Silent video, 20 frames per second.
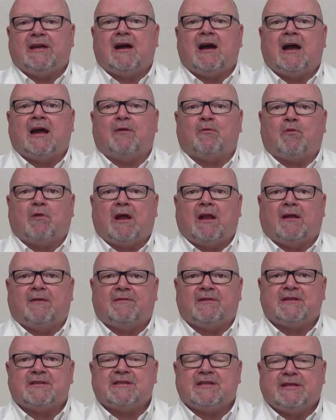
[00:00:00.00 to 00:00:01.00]
high
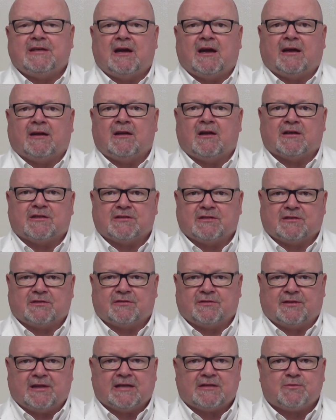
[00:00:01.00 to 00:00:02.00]
relevancy diagnostics.
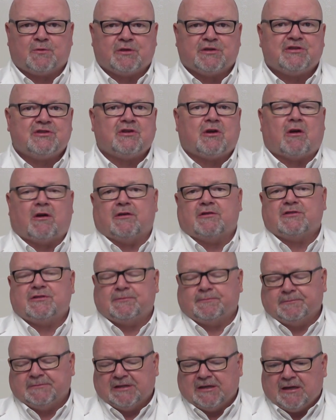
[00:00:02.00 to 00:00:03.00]
So that's where it starts.
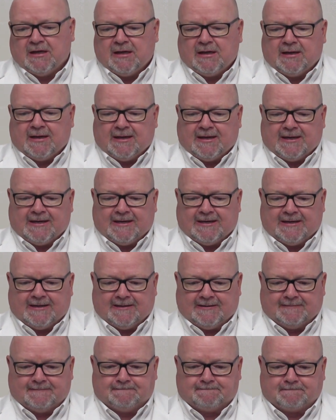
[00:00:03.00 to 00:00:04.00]

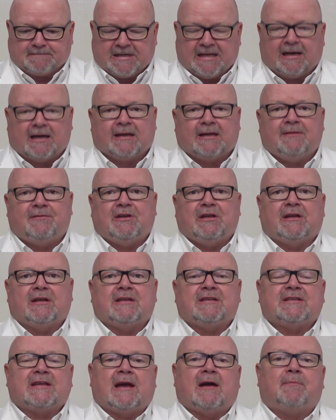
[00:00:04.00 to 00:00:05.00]
And I'll give you an
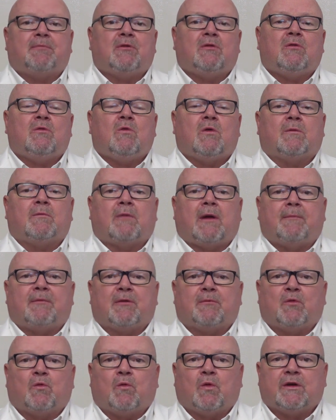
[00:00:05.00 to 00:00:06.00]
example. I
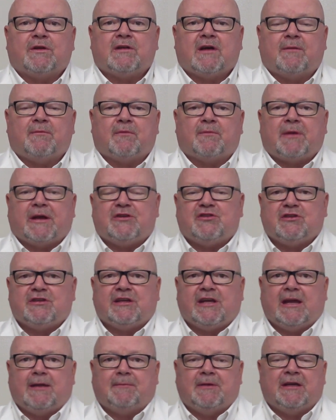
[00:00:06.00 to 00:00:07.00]
remember one time a patient
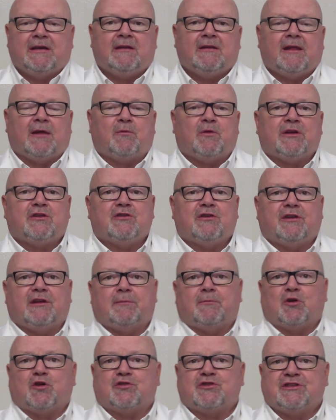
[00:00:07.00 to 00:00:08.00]
came in, they went to the
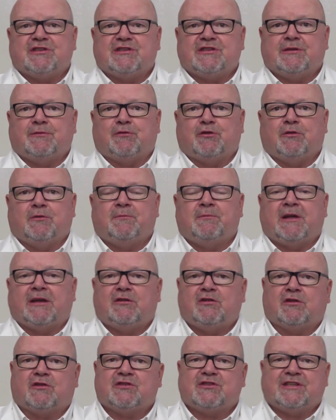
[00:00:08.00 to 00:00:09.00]
emergency room, they
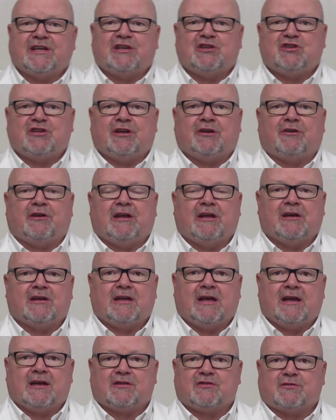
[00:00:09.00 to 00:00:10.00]
took stationary
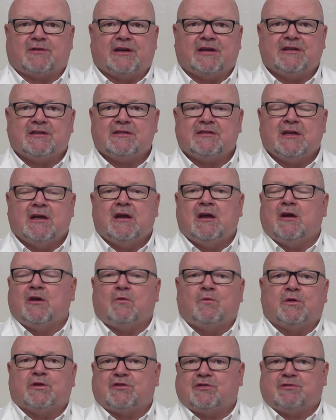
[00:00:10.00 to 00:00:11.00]
x-rays,
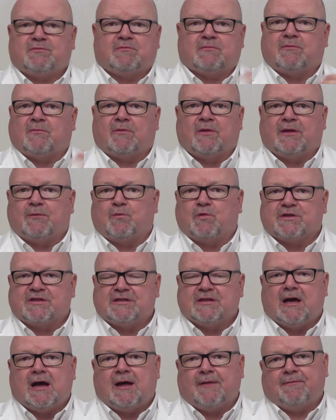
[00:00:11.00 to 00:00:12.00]
which was
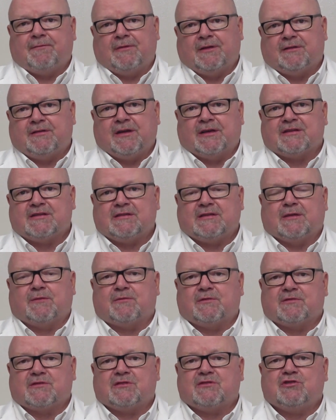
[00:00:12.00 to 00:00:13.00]
not the test
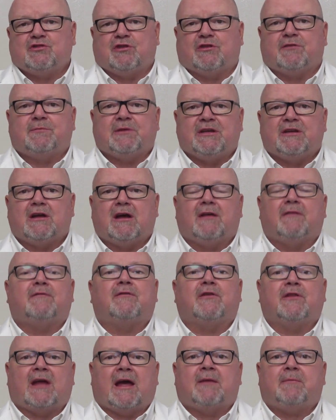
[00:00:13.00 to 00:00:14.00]
that should have been done
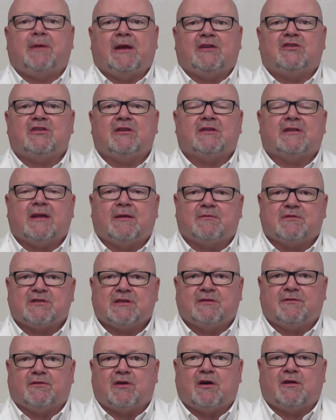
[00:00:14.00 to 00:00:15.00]
for that patient that was
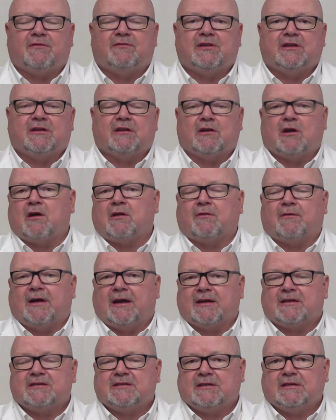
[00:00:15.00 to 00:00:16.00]
involved in an auto
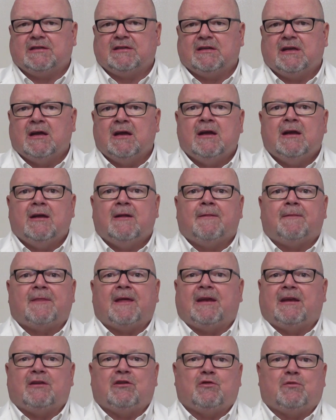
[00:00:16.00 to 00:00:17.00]
accident.
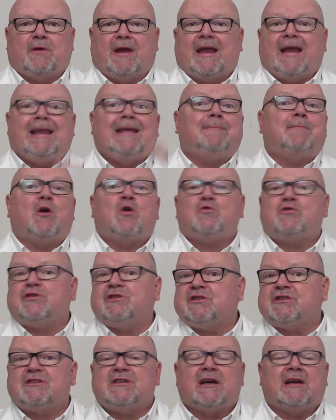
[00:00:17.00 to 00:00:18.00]
They didn't do any
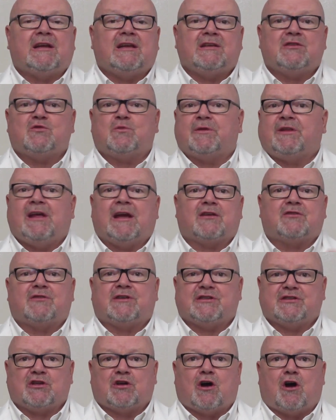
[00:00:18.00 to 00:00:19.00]
motion studies with the
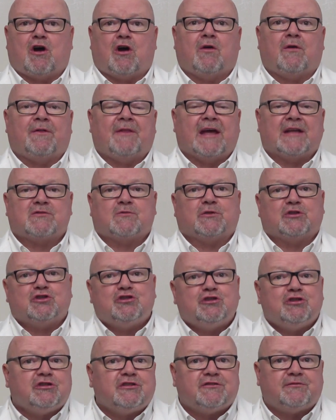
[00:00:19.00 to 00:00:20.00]
x-rays at all, and that's what
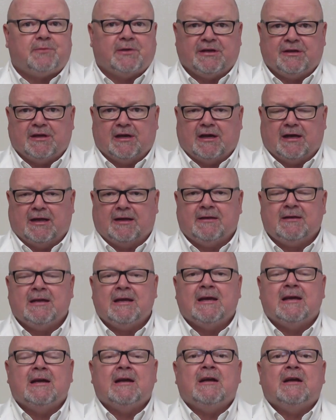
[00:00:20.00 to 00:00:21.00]
should have been done
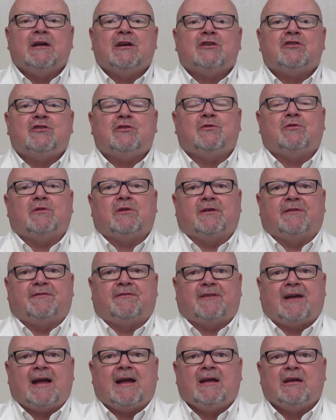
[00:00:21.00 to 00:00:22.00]
to
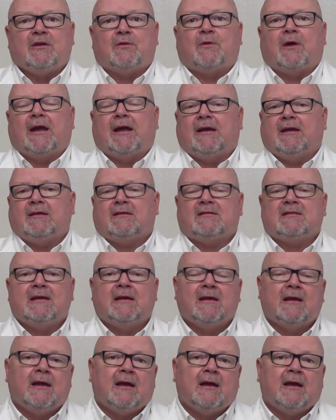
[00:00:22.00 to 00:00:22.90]
evaluate